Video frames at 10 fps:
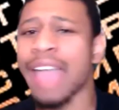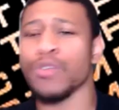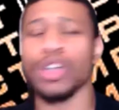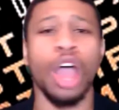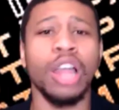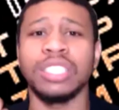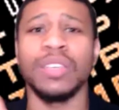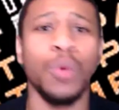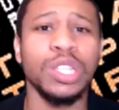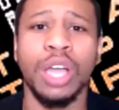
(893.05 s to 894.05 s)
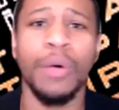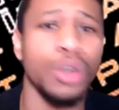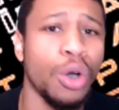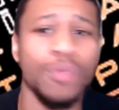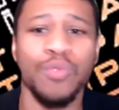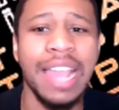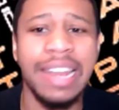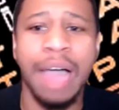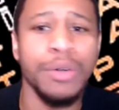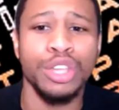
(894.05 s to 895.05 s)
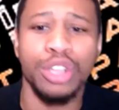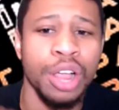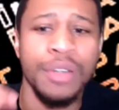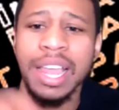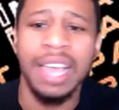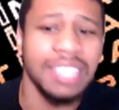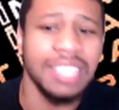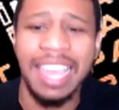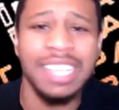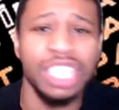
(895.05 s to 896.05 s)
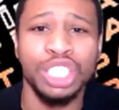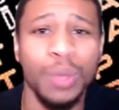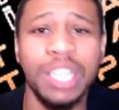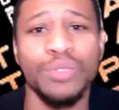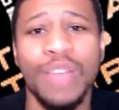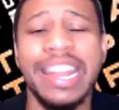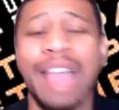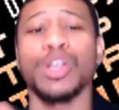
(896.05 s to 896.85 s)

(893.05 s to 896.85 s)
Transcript: regardless of what's going on right now in your current today situation right now,